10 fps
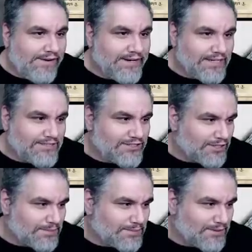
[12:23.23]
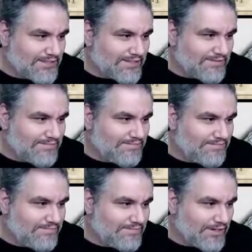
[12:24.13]
Oh, yeah, just ultimate price here.
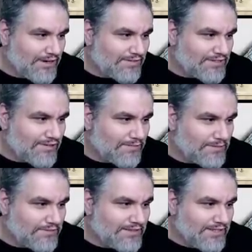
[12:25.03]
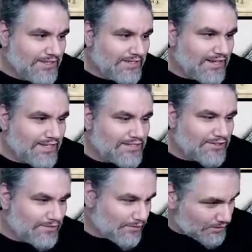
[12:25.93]
Sure. We don't have a ton of removal. God,
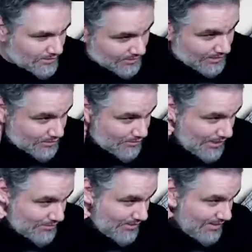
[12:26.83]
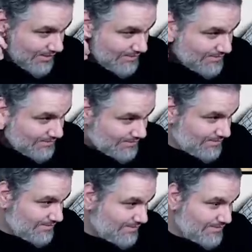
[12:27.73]
Stoneforge is looking like trash right now.
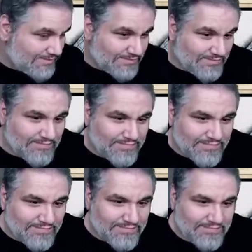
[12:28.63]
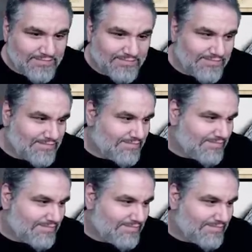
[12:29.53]
Yeah, hot trash.